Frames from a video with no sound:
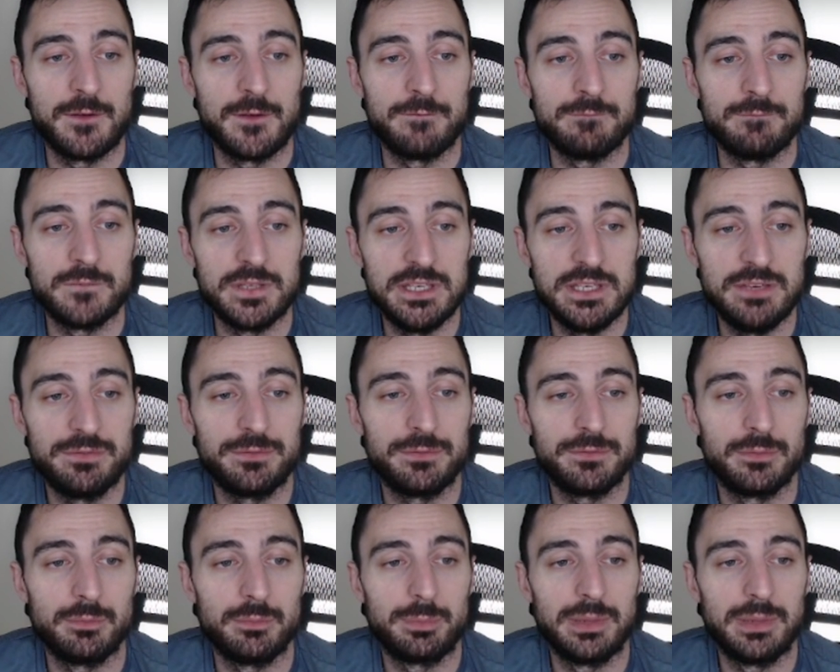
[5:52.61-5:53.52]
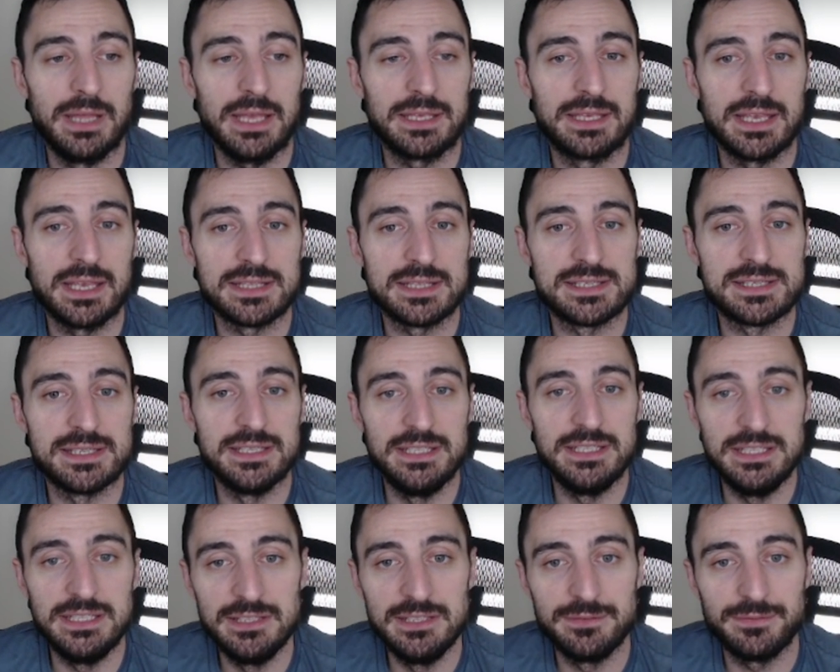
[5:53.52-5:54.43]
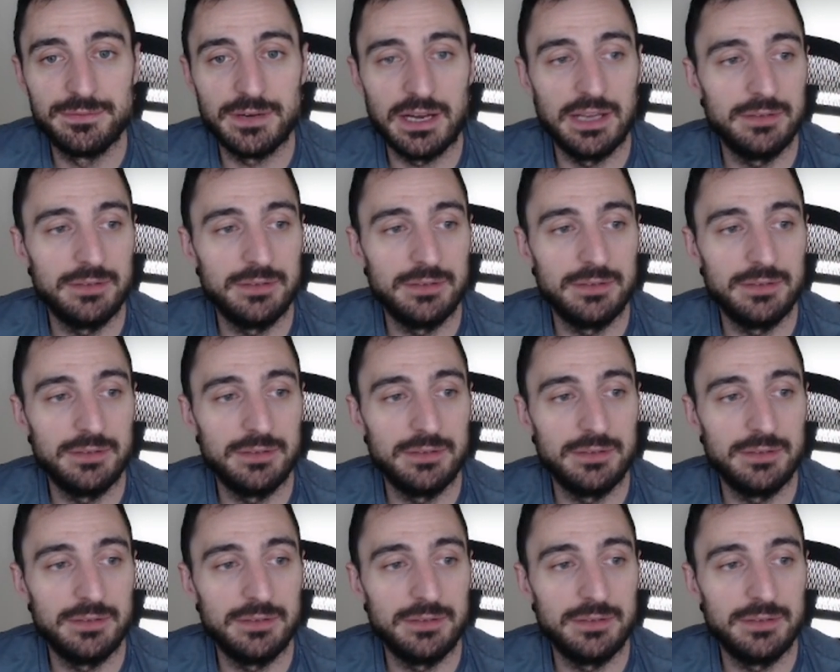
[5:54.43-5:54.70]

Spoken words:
if black gets E5